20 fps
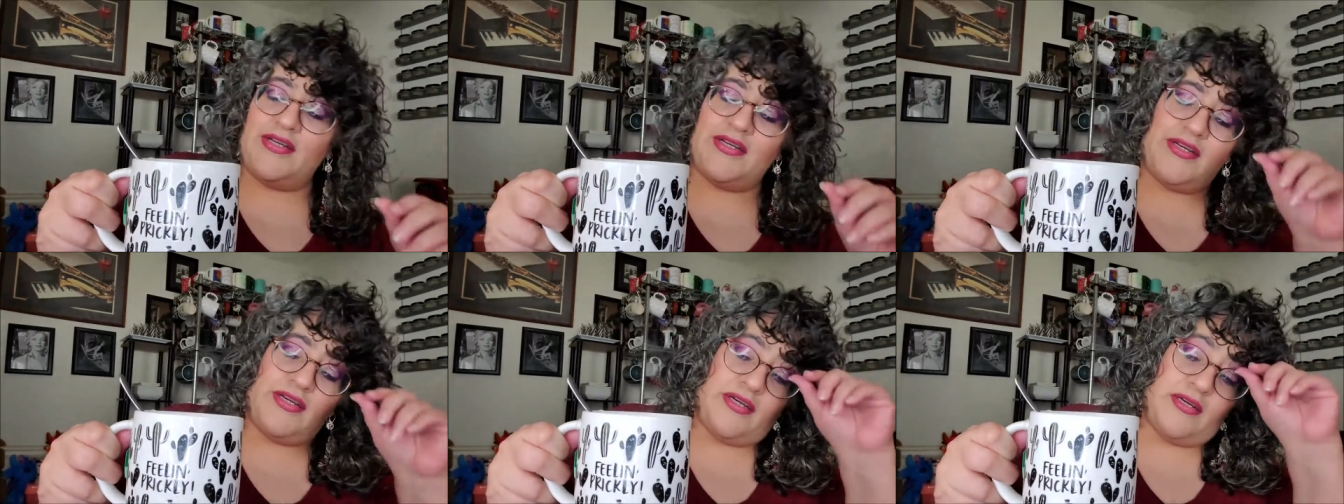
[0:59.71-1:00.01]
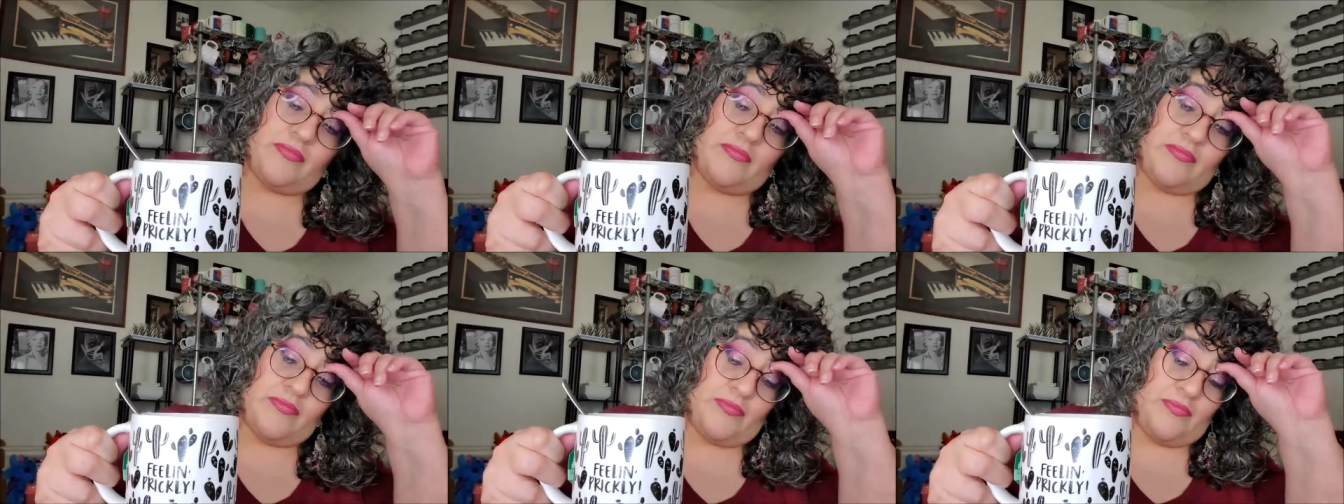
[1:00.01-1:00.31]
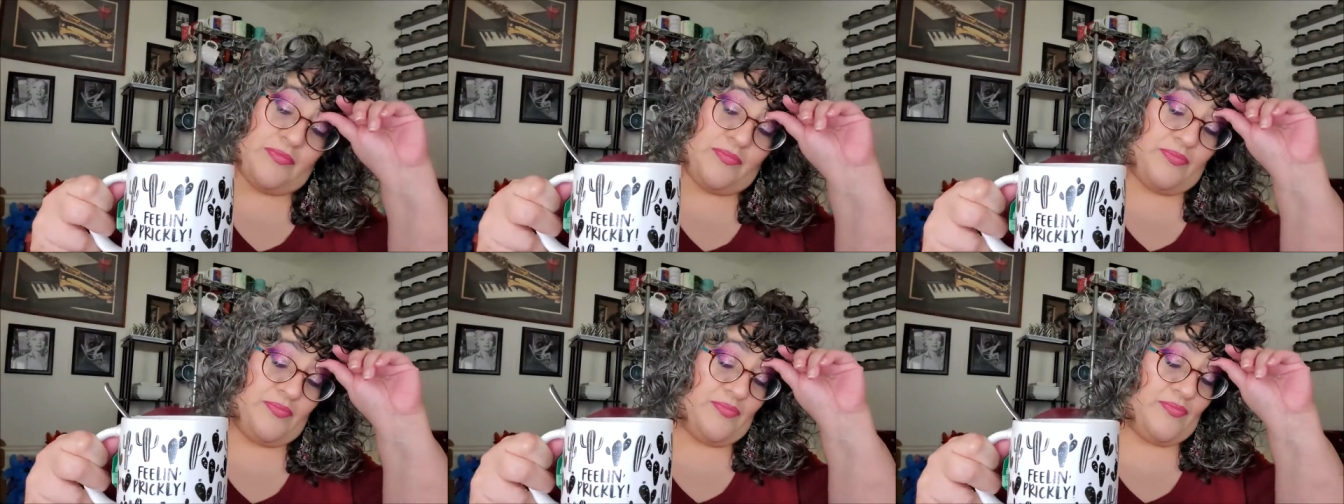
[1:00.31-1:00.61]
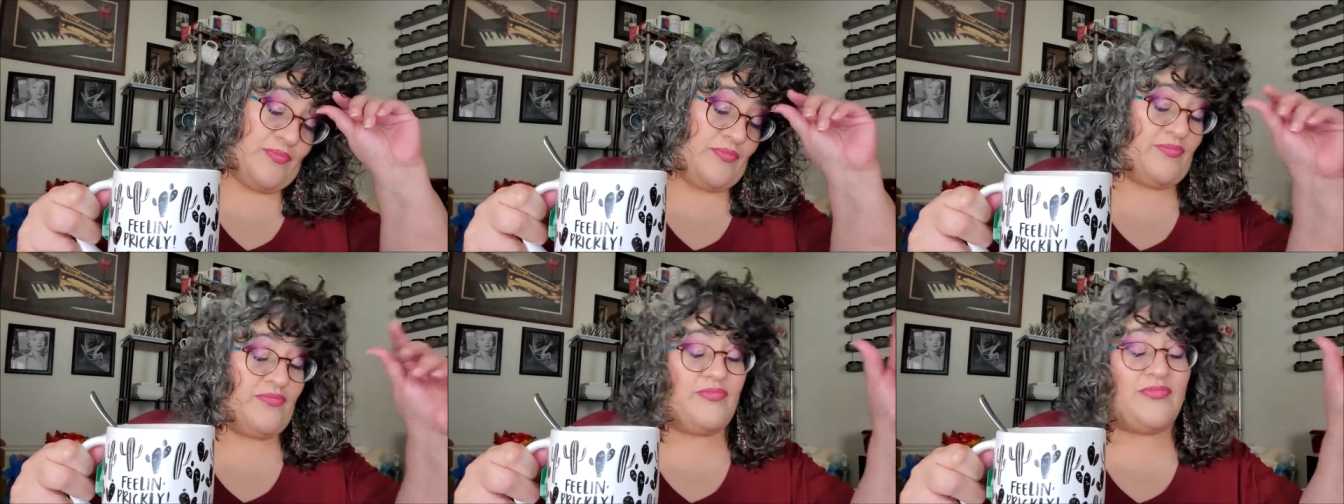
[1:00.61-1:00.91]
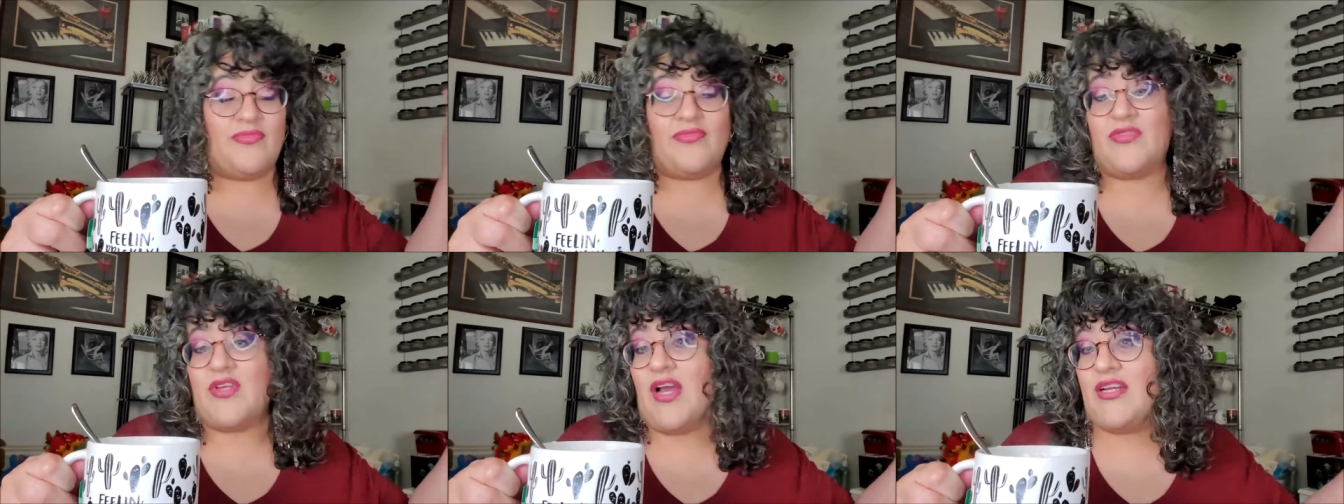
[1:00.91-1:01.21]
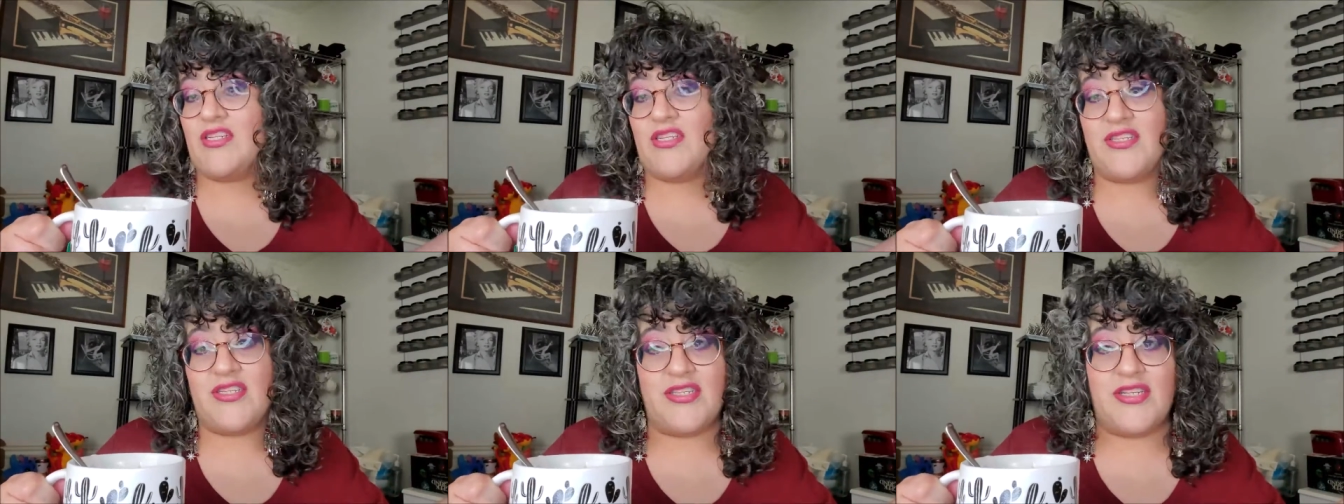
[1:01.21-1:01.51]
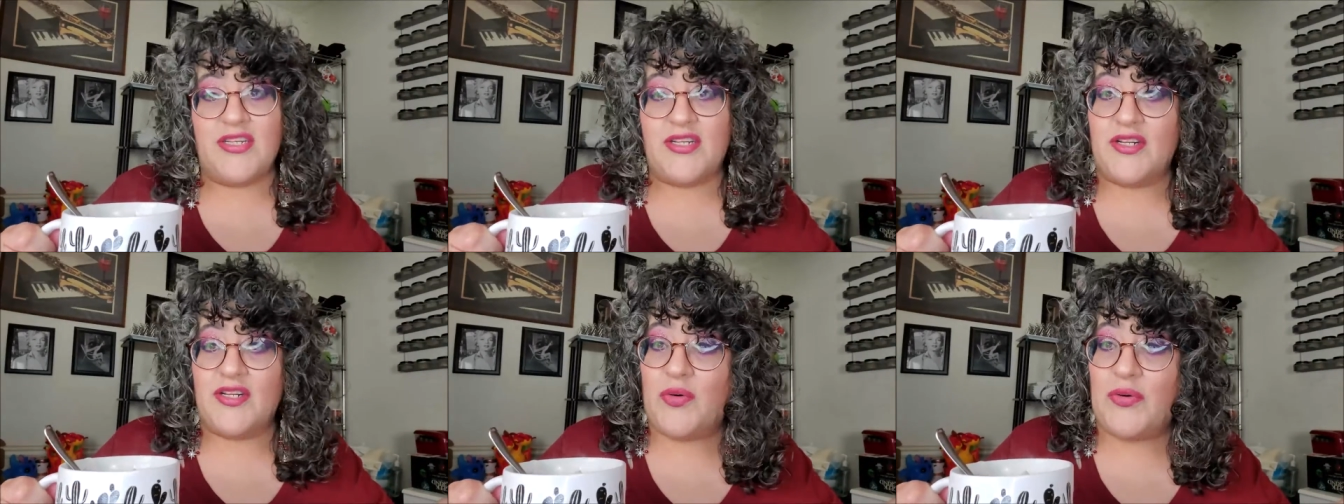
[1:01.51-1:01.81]
um, I just
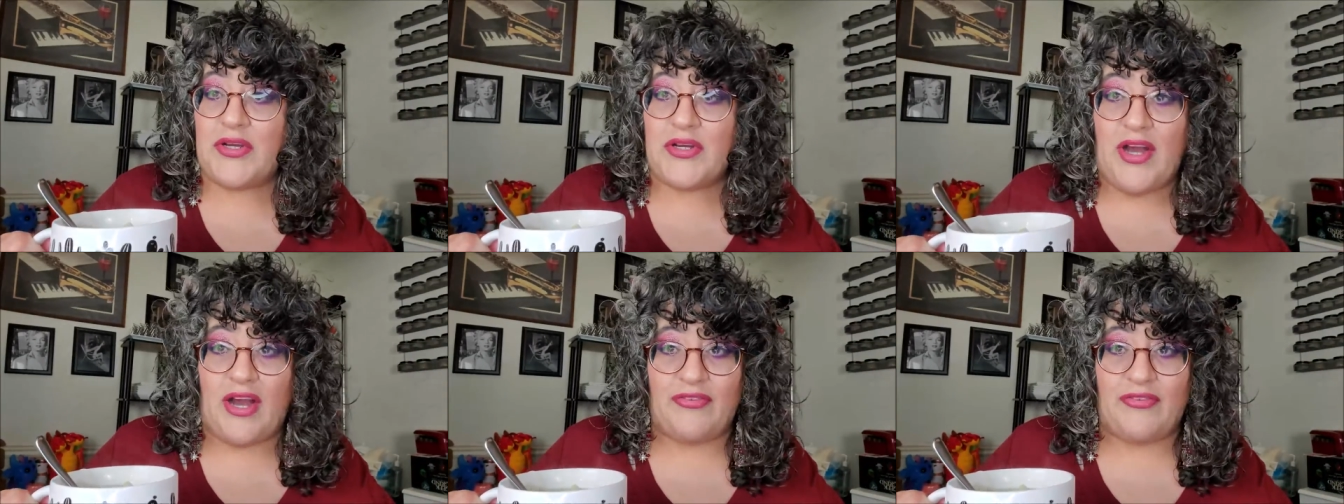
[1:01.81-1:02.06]
need a quick